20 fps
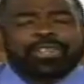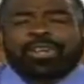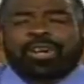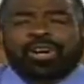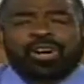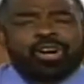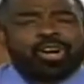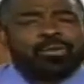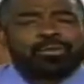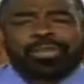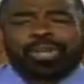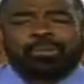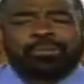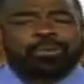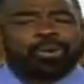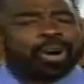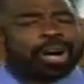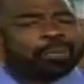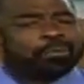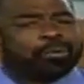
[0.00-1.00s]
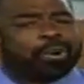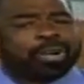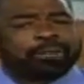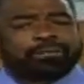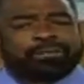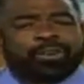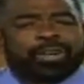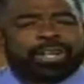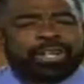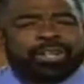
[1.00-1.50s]
to the home your boy
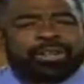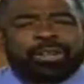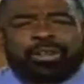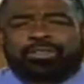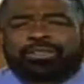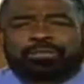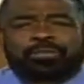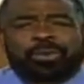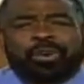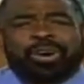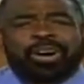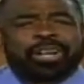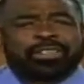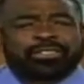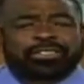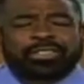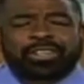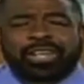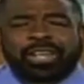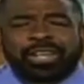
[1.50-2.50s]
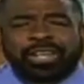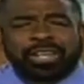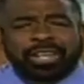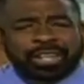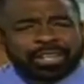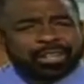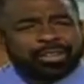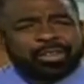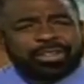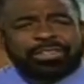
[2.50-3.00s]
bought for you? Those boys
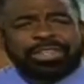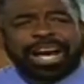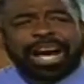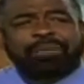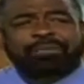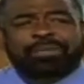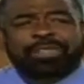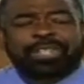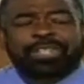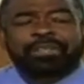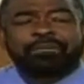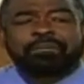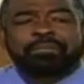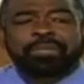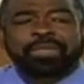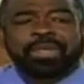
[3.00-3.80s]
you adopted.